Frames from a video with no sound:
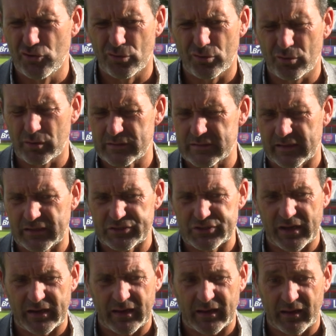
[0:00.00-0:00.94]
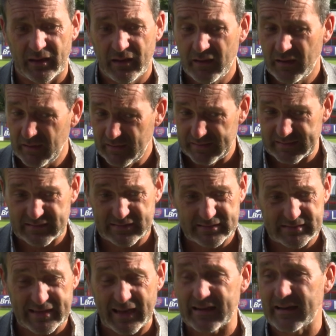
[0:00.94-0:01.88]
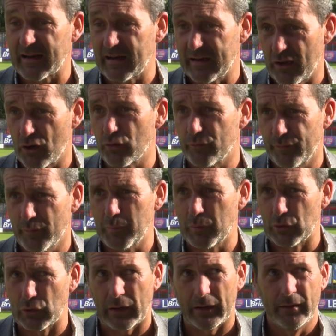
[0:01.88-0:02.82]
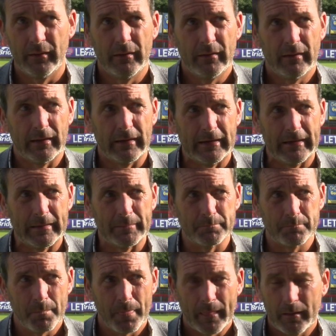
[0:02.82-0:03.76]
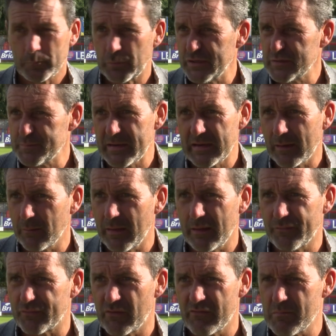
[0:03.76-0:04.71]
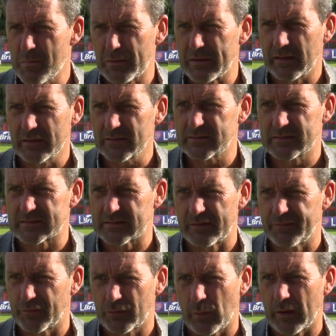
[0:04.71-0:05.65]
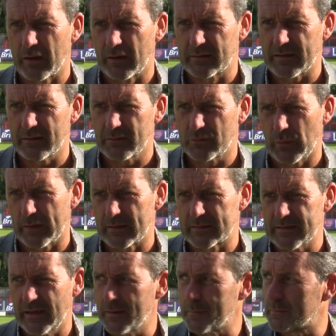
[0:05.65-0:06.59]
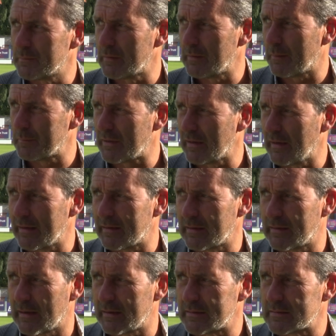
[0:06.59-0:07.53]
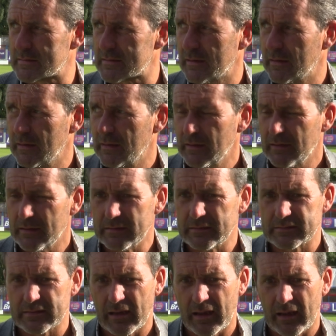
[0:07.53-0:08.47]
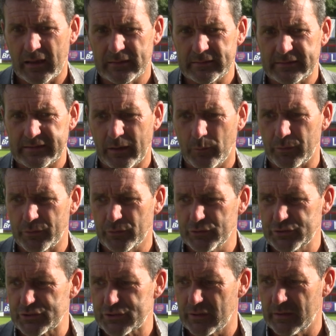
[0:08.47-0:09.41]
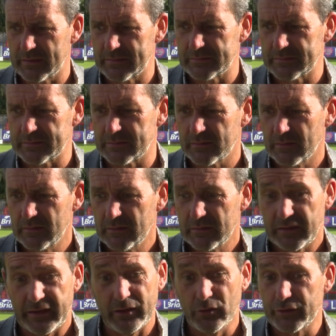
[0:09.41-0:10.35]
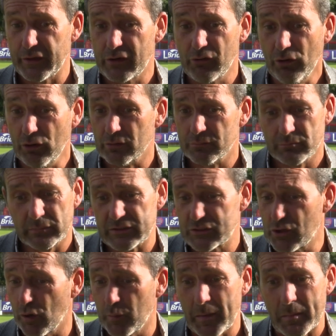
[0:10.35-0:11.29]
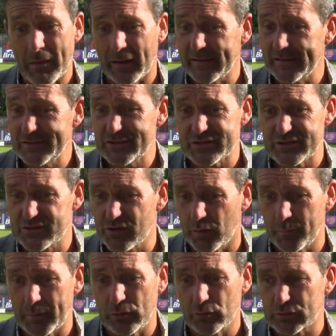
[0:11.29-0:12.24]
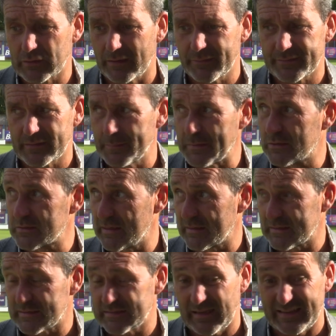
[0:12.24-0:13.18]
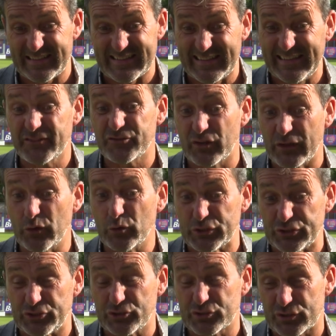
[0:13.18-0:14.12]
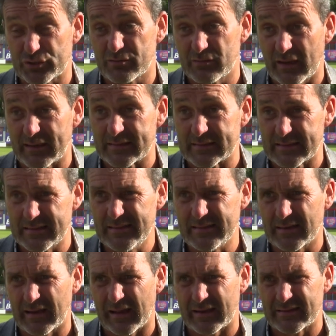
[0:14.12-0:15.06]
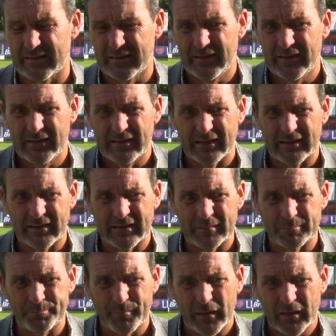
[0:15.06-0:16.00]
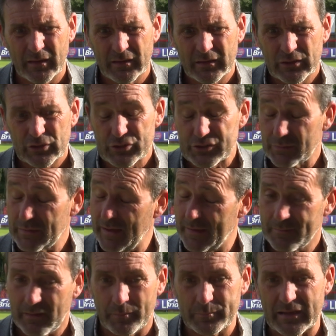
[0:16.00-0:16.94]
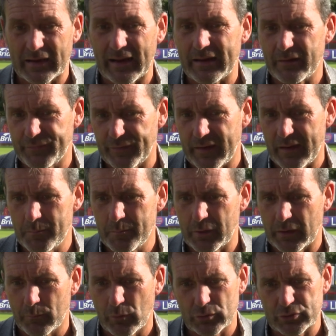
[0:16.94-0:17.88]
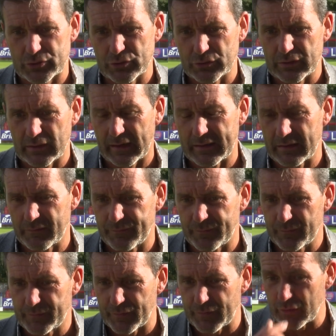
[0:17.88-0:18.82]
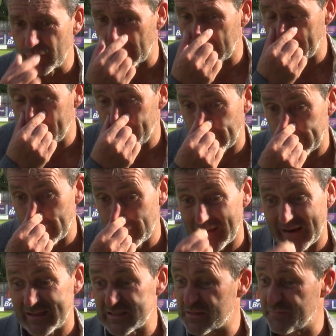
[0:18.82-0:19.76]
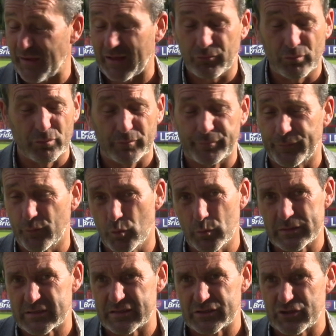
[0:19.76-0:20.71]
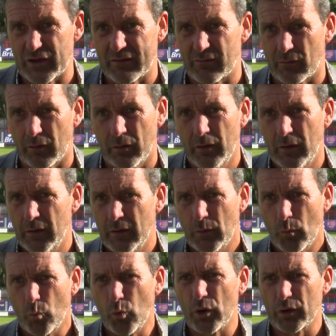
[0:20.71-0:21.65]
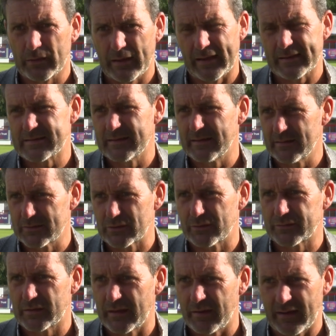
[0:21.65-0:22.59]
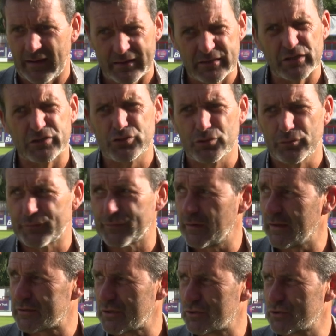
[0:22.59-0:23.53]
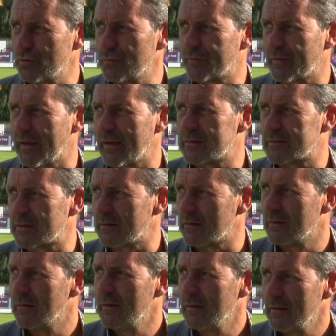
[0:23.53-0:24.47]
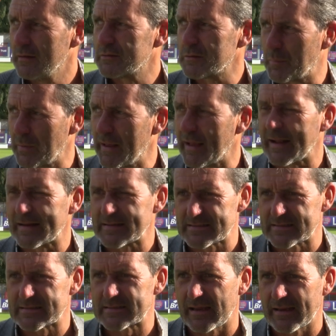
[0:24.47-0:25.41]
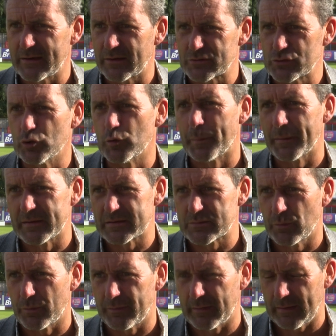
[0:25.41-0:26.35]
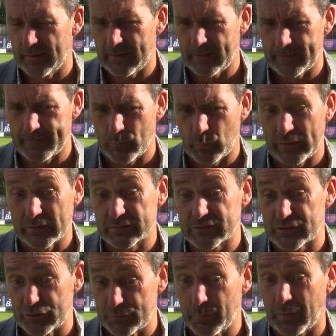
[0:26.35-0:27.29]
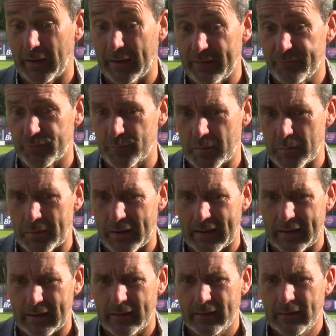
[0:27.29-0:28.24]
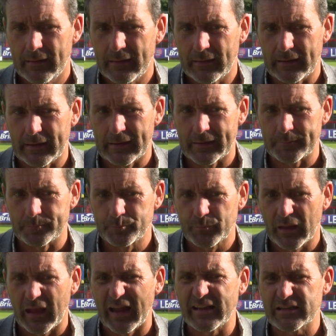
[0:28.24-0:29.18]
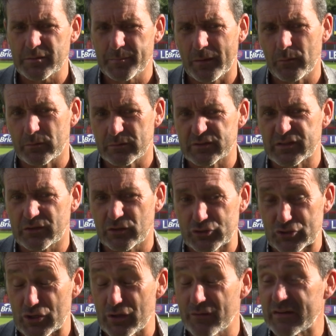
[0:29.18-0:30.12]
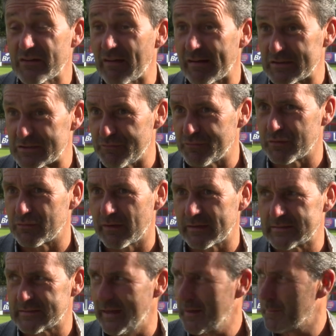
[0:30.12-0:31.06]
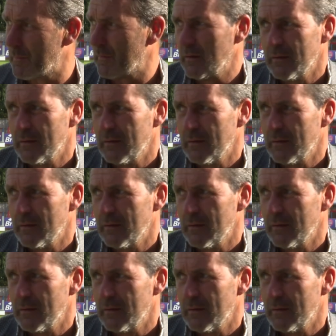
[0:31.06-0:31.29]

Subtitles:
young, he's energetic, he's technically a good footballer, but he's been out there for everybody else to see for quite a time, and I'm delighted that he's here with us, and he'll only grow. He's got to be managed, he's got to be looked after, because like I said, he's literally only just 19, lad. So yeah, I'm delighted for him, but I'm also delighted for the other lads. I thought the forwards in general worked their tails off today. It's a tough gig to play against a side as open as what Wealdstone play from the back, and it's about conserving your energy for the right time.